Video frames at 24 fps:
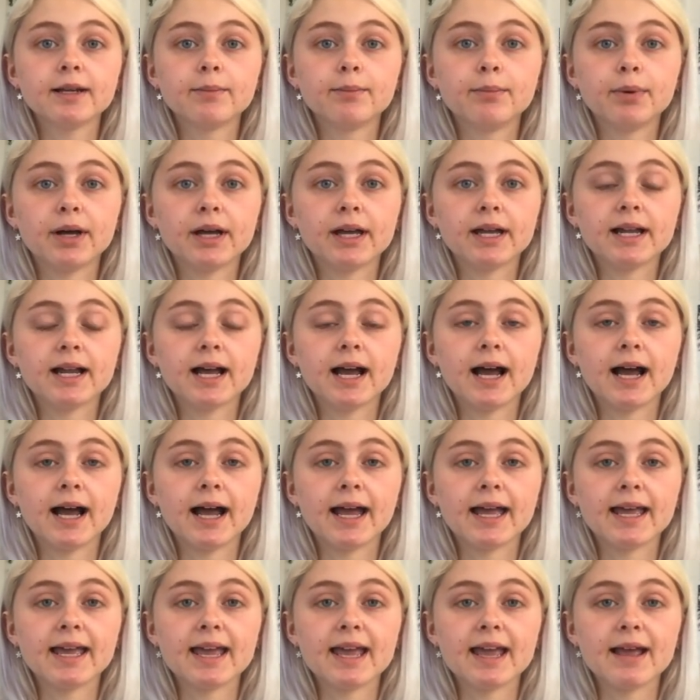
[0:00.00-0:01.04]
but
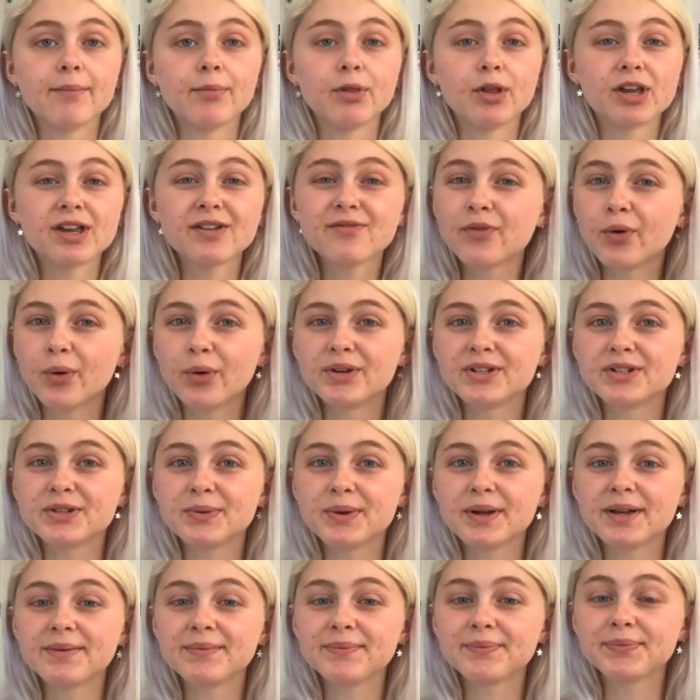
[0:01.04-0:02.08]
I am looking forward to
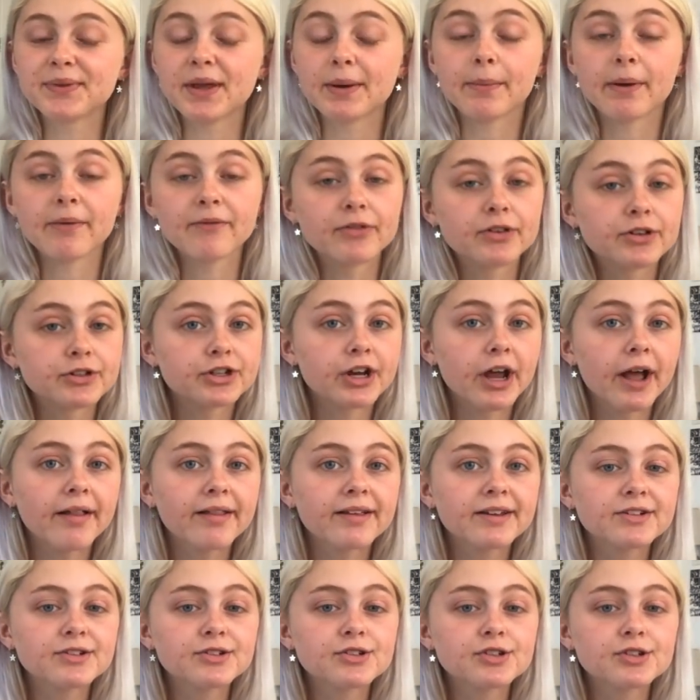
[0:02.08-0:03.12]
it. I'm up for the
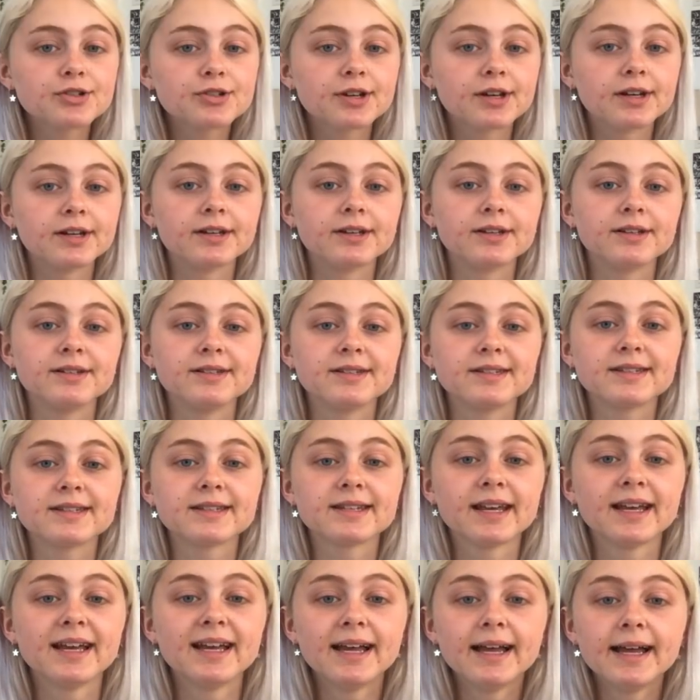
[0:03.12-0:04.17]
challenge because,
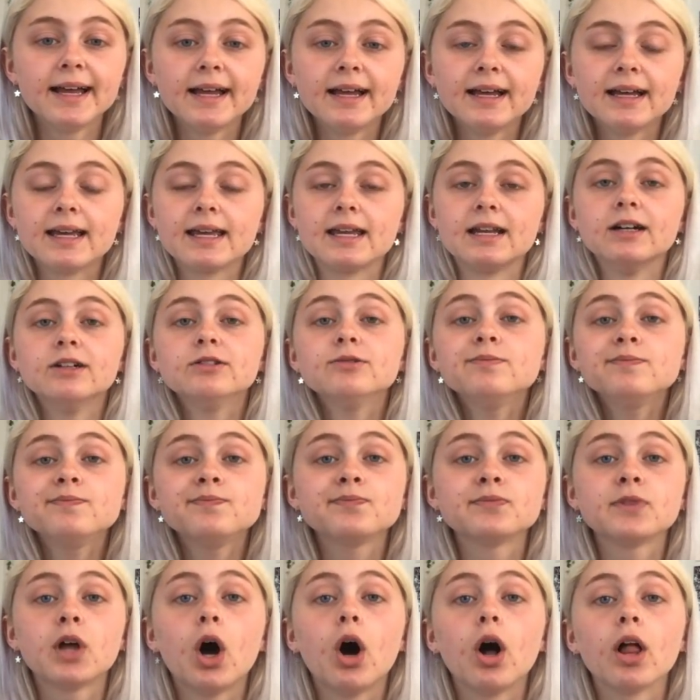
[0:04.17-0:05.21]
you know,
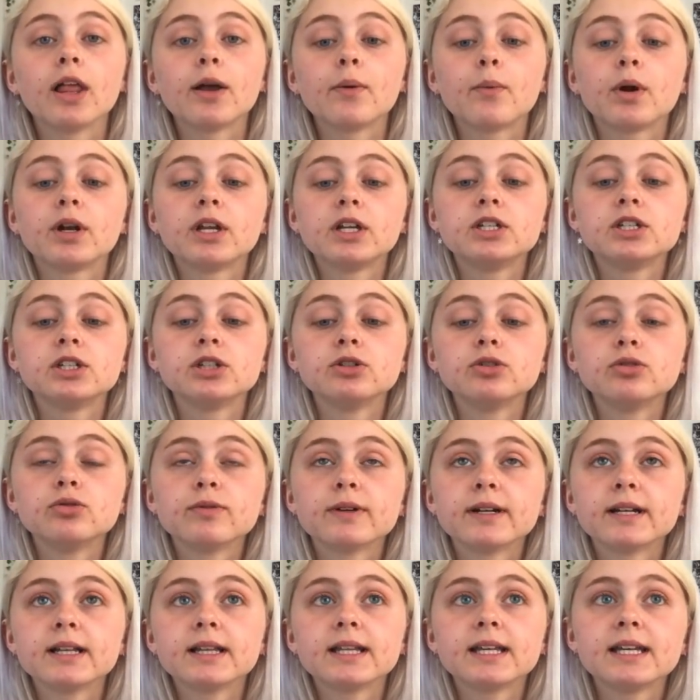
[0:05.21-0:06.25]
all I want to do
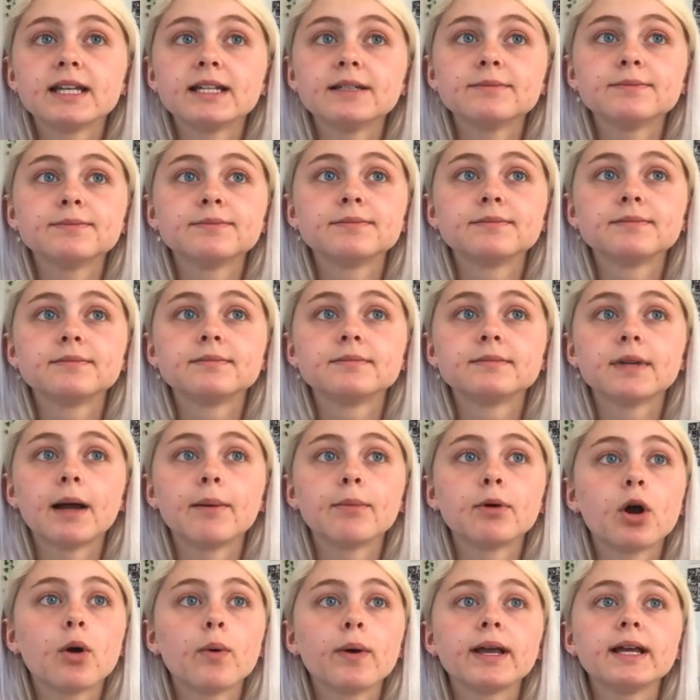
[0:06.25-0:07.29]
really, I'm
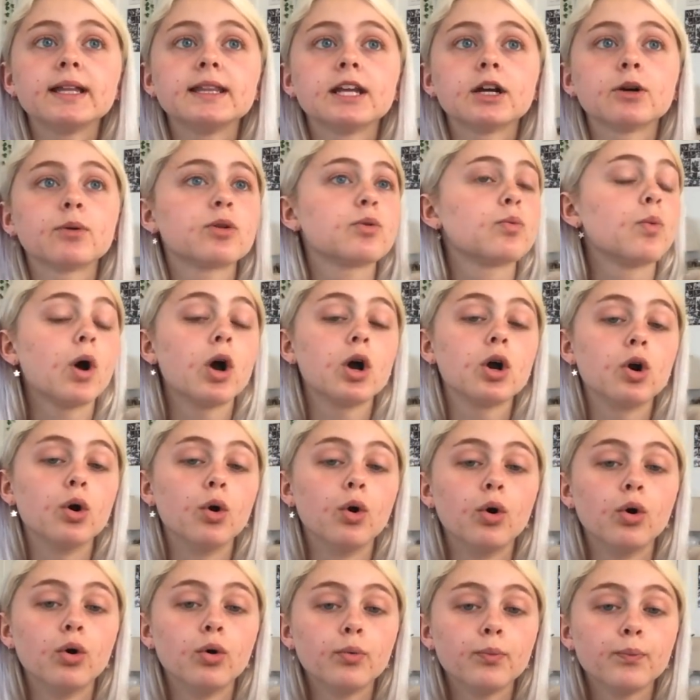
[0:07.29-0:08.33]
going in there with one
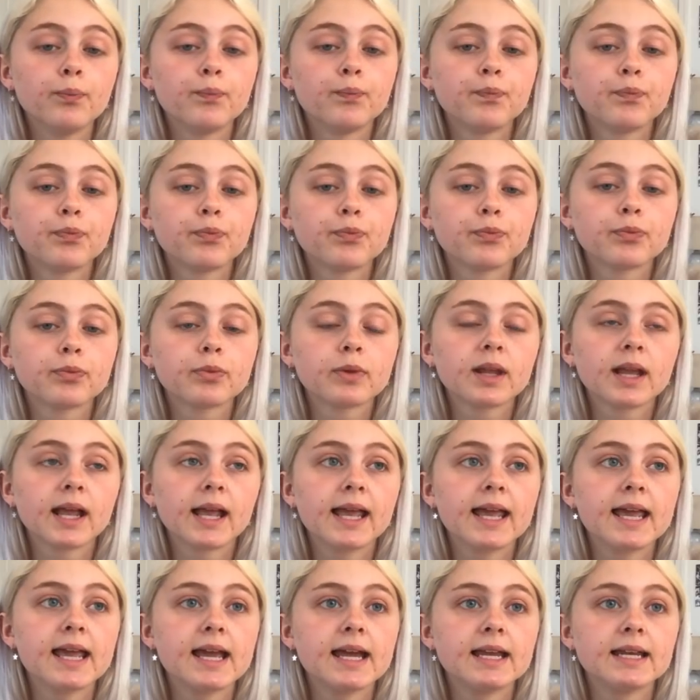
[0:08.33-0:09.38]
goal.
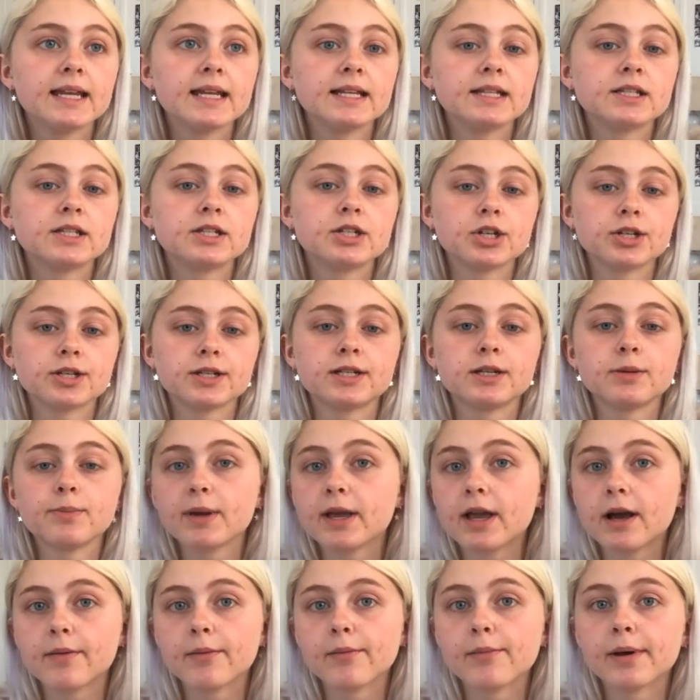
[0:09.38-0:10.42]
And it's just to
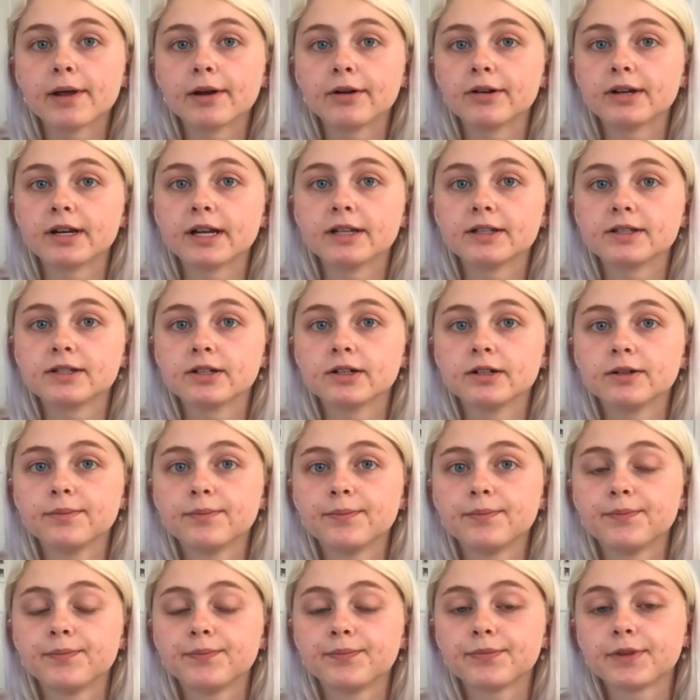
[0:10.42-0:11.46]
become a better dancer.
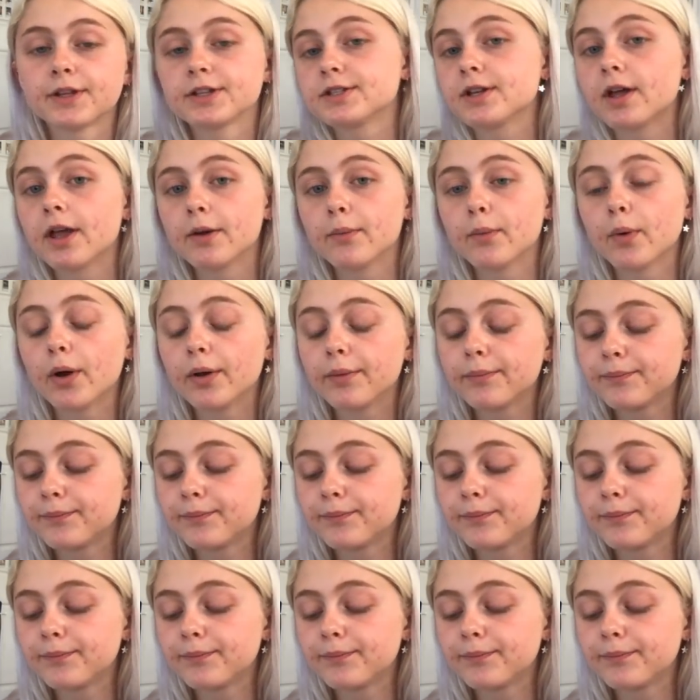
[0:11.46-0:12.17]
That's all I want.